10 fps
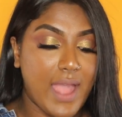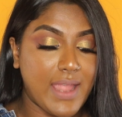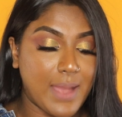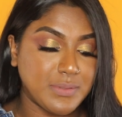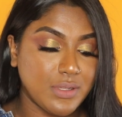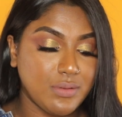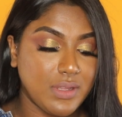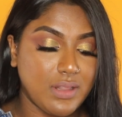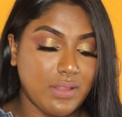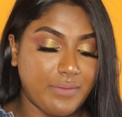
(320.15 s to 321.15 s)
I
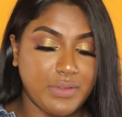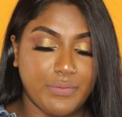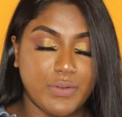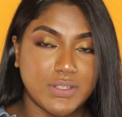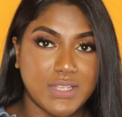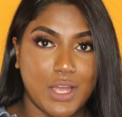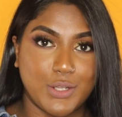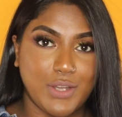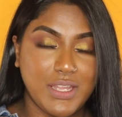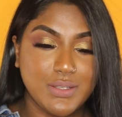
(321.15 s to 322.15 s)
absolutely love the first
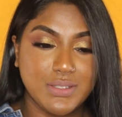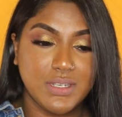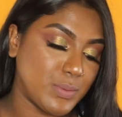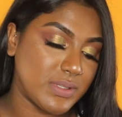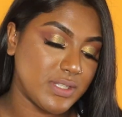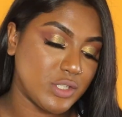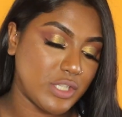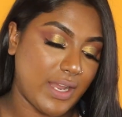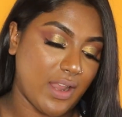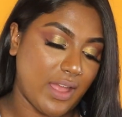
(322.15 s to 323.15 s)
color I used, which was the
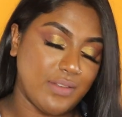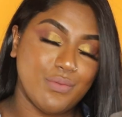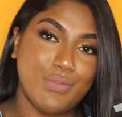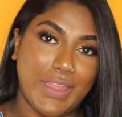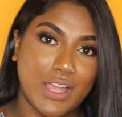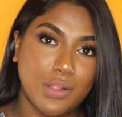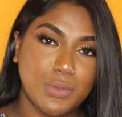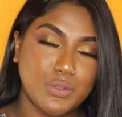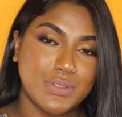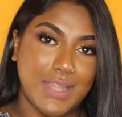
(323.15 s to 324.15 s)
shade Unveil,
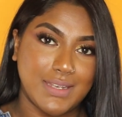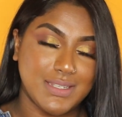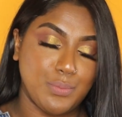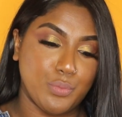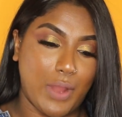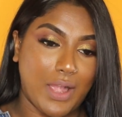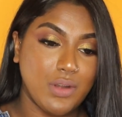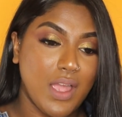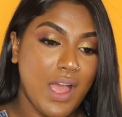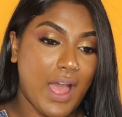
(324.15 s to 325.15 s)
which was that deep
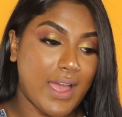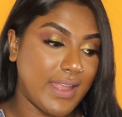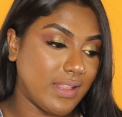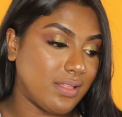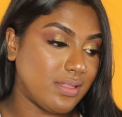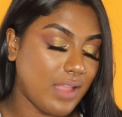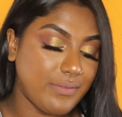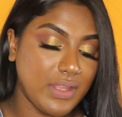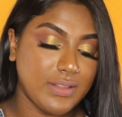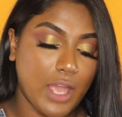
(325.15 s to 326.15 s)
brown. I
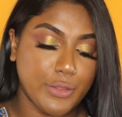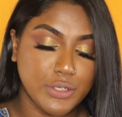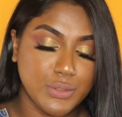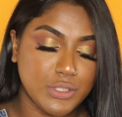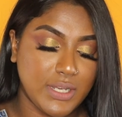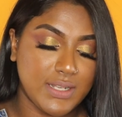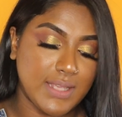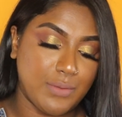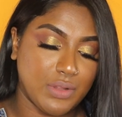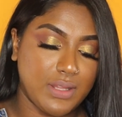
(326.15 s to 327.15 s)
love it. The other two shades
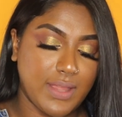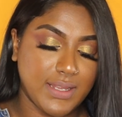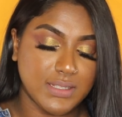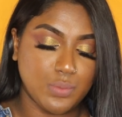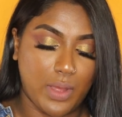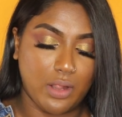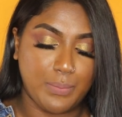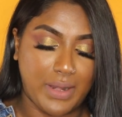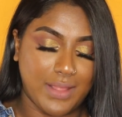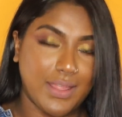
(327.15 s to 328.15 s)
I really like as well,
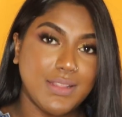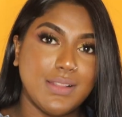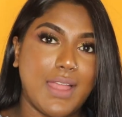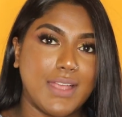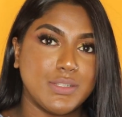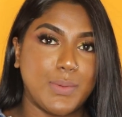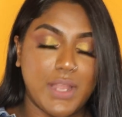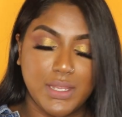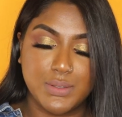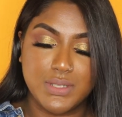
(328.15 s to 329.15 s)
but I like the last one
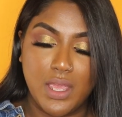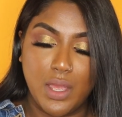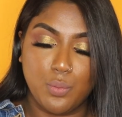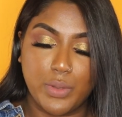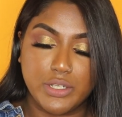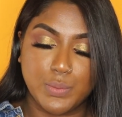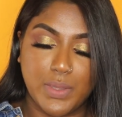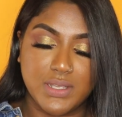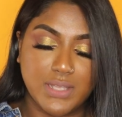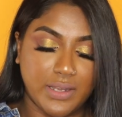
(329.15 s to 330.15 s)
I used, which
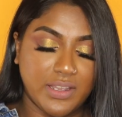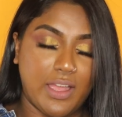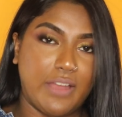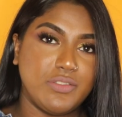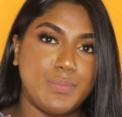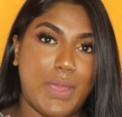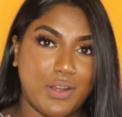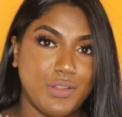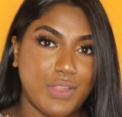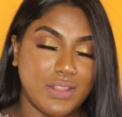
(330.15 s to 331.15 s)
was Uncuffed,
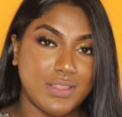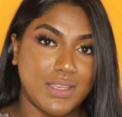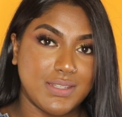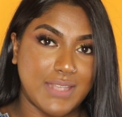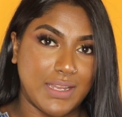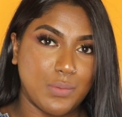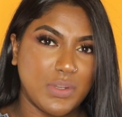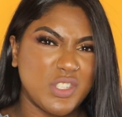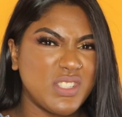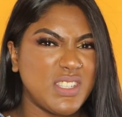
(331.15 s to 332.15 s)
better than the second
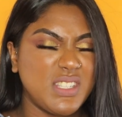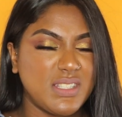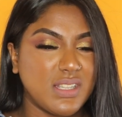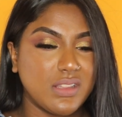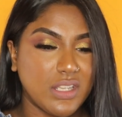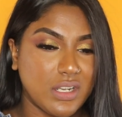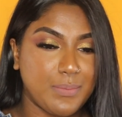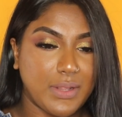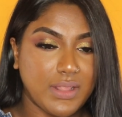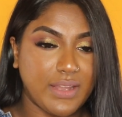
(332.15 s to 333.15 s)
one just because it's a little
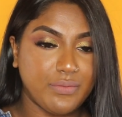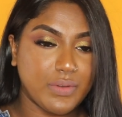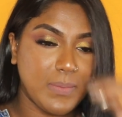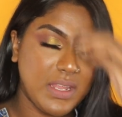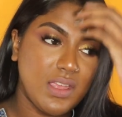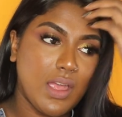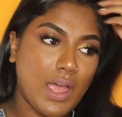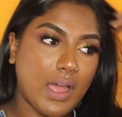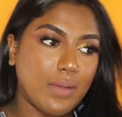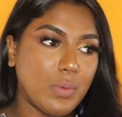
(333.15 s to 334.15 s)
bit light for me.
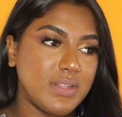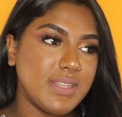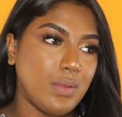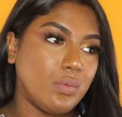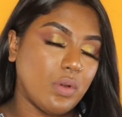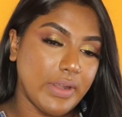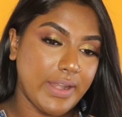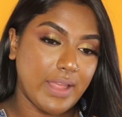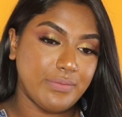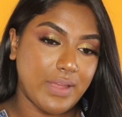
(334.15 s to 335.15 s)
Once I wore
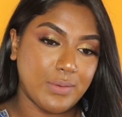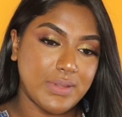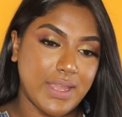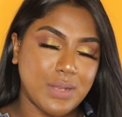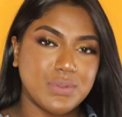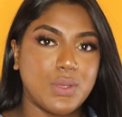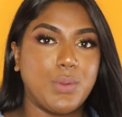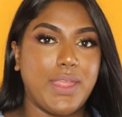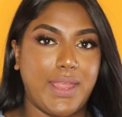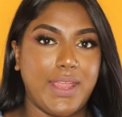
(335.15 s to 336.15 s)
it, I found that it was
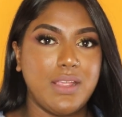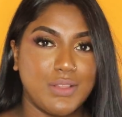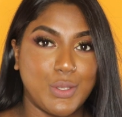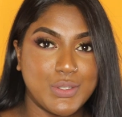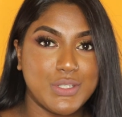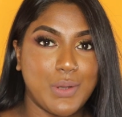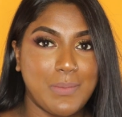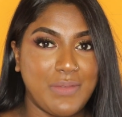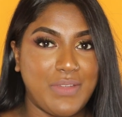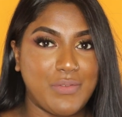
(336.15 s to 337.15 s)
okay. Those two are
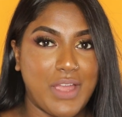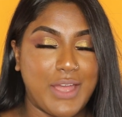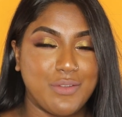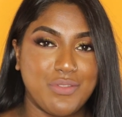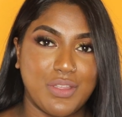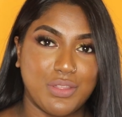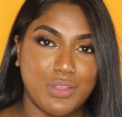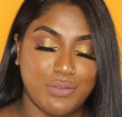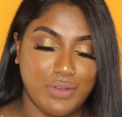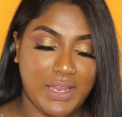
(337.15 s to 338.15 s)
my favorite out of the
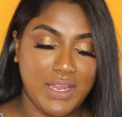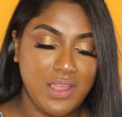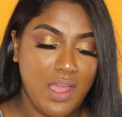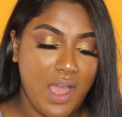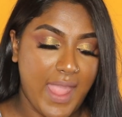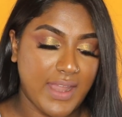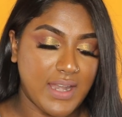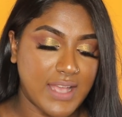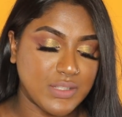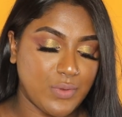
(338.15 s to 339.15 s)
three. And
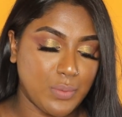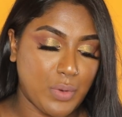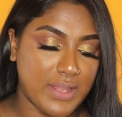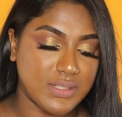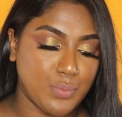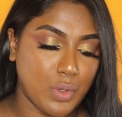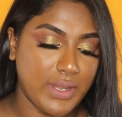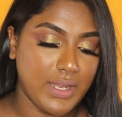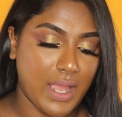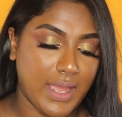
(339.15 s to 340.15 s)
as for the price
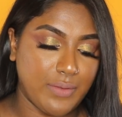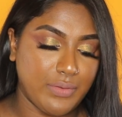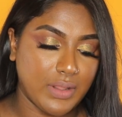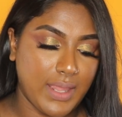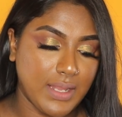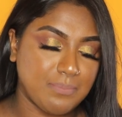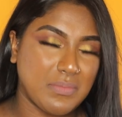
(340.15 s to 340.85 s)
point, I feel like,